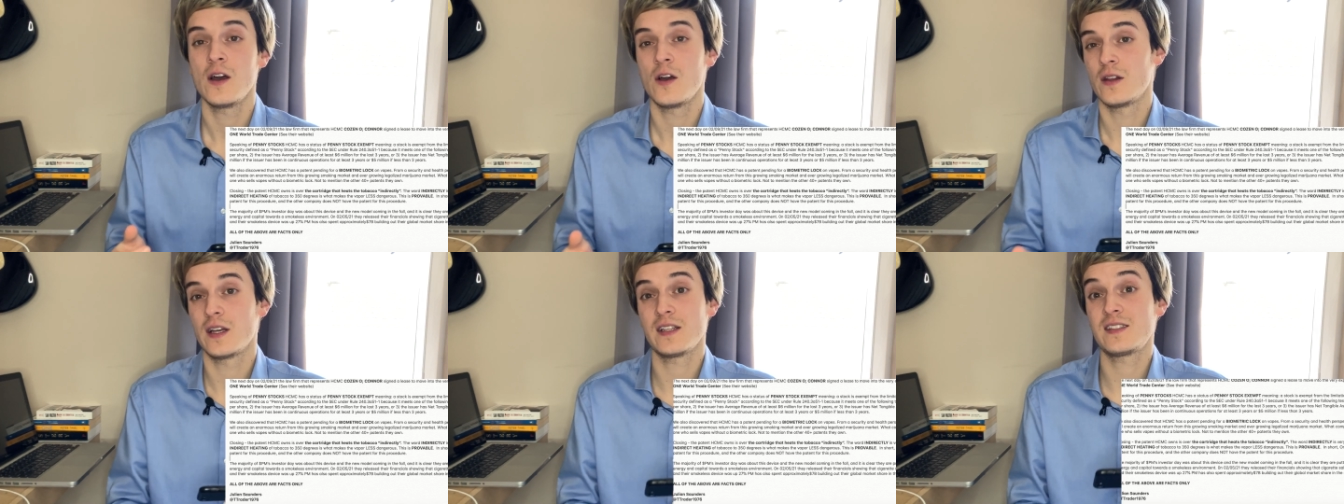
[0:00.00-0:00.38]

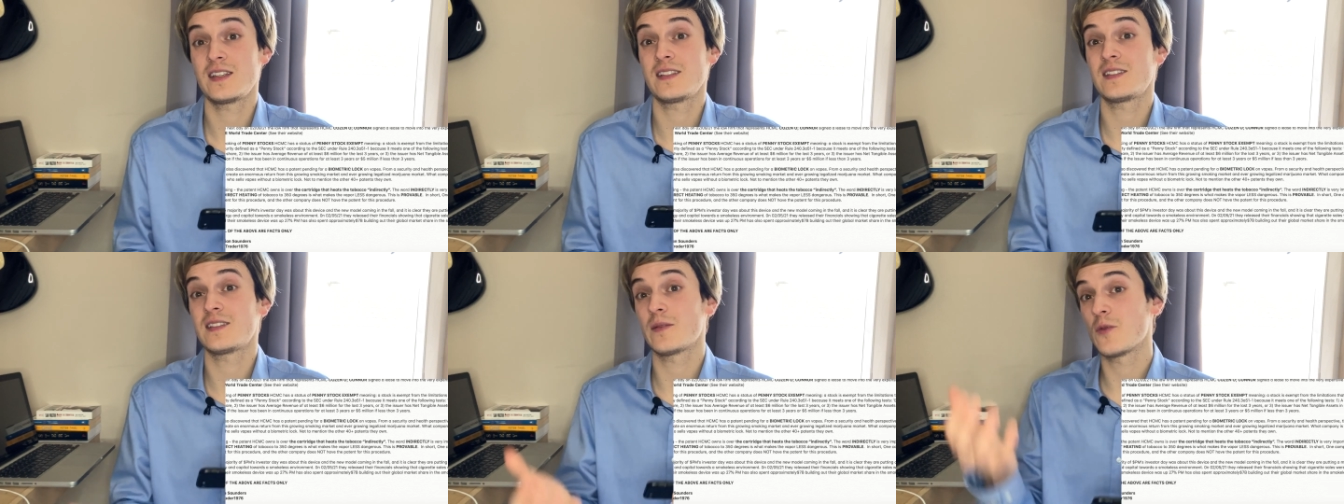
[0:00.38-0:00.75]
That
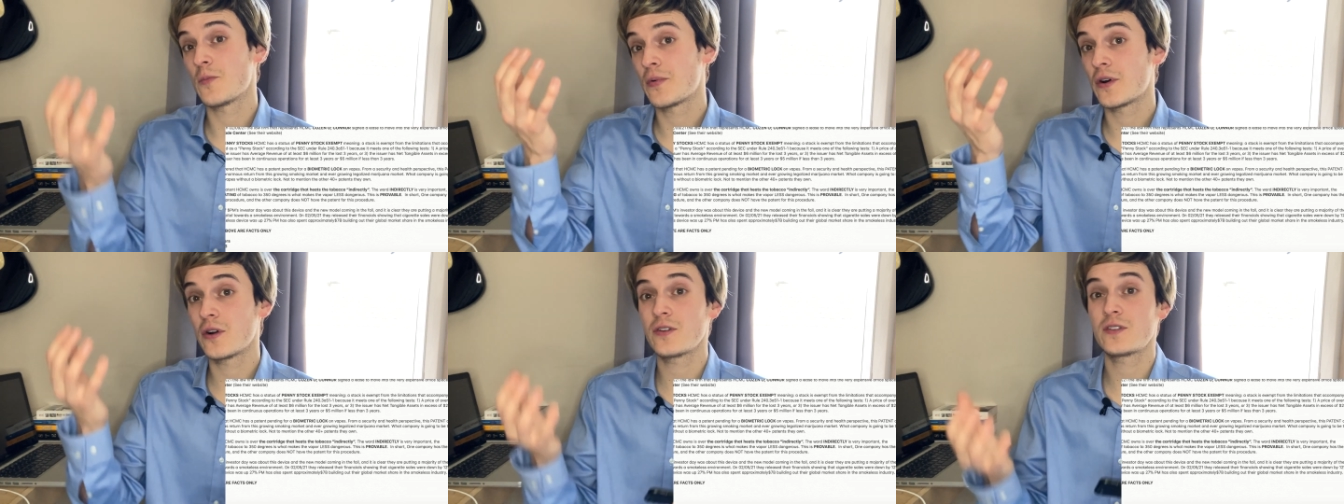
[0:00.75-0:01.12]
sets them
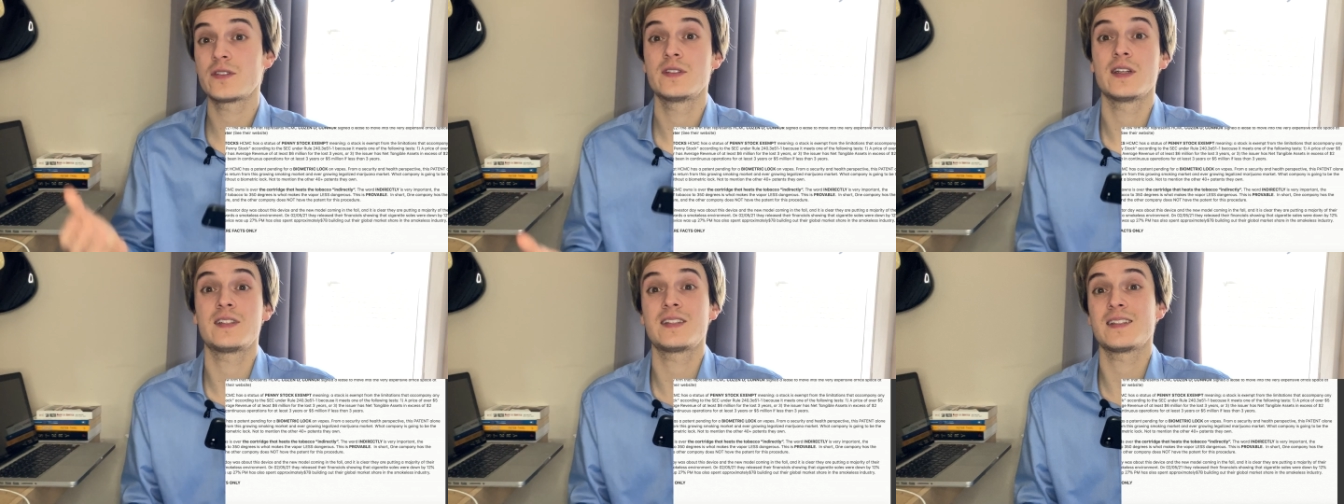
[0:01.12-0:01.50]
apart.
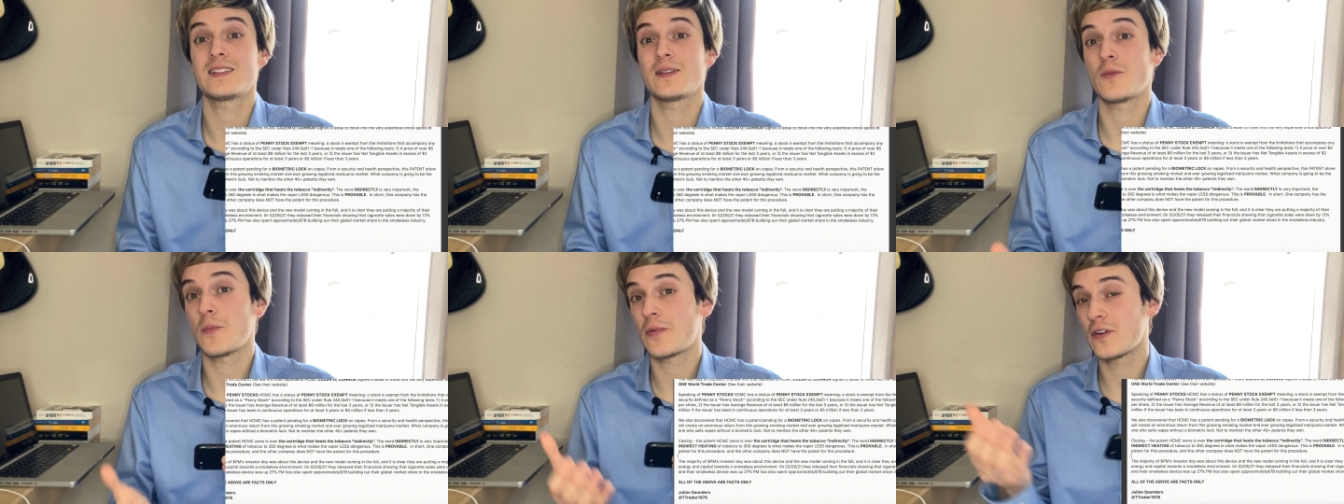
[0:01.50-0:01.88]
That sets
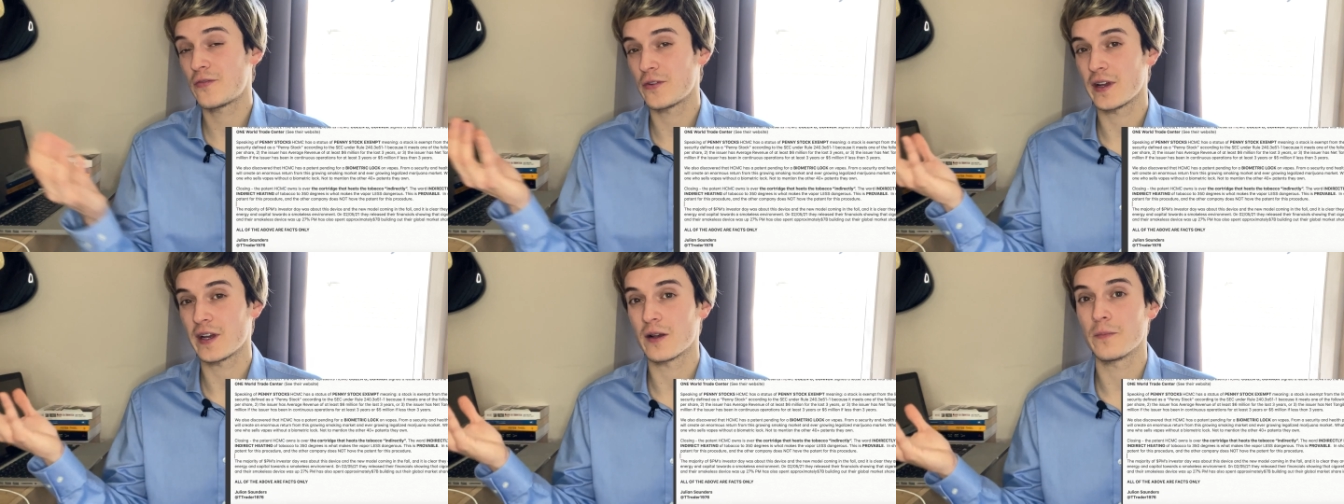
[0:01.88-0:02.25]
them apart
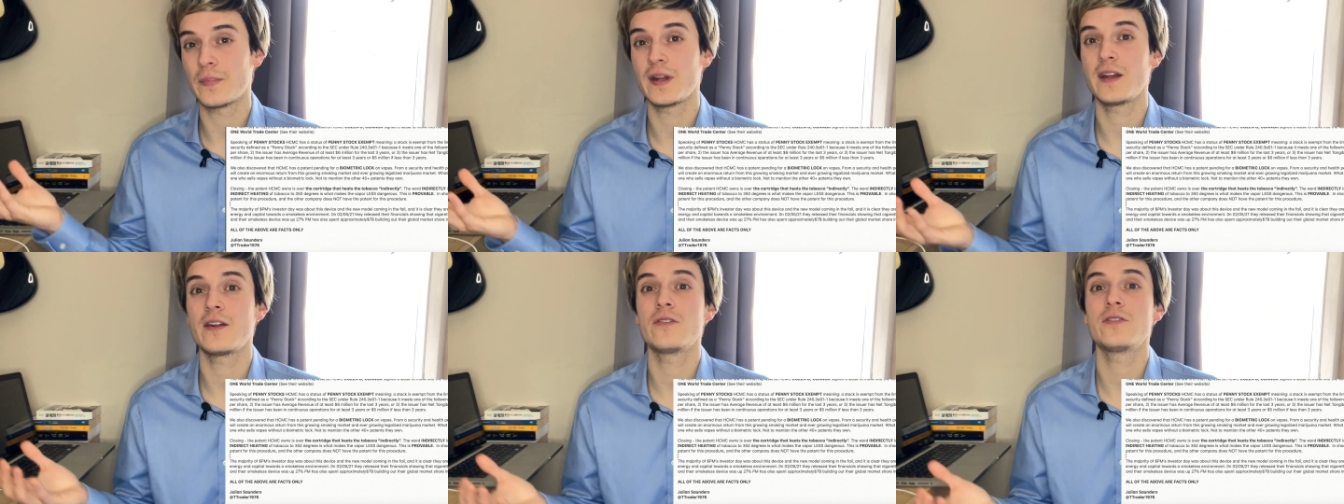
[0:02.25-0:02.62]
for their
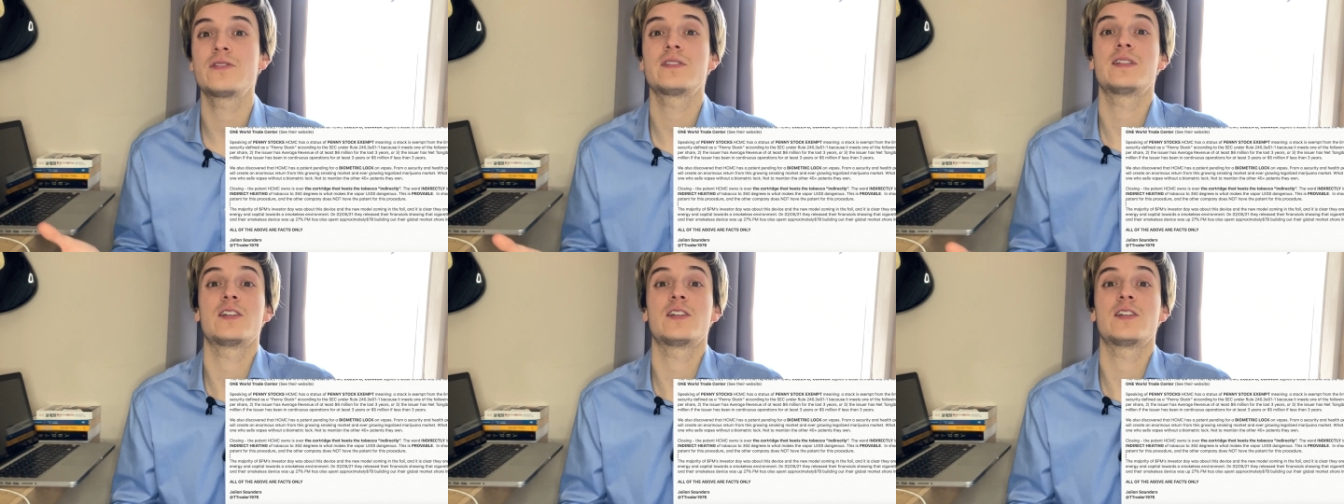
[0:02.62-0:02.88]
competitors.